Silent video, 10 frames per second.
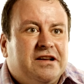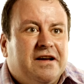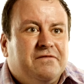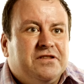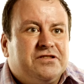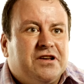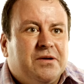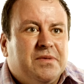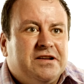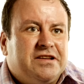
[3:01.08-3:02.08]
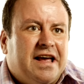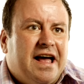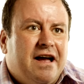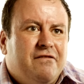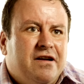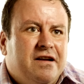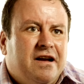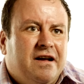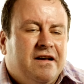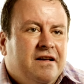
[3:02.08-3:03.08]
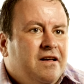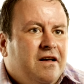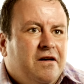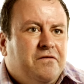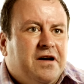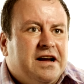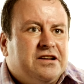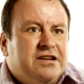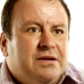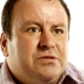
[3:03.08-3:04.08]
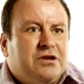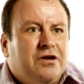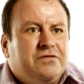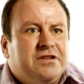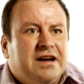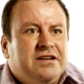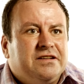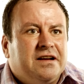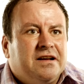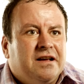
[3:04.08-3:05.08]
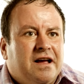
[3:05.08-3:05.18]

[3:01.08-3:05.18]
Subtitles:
love and so much care and affection. It was life-changing.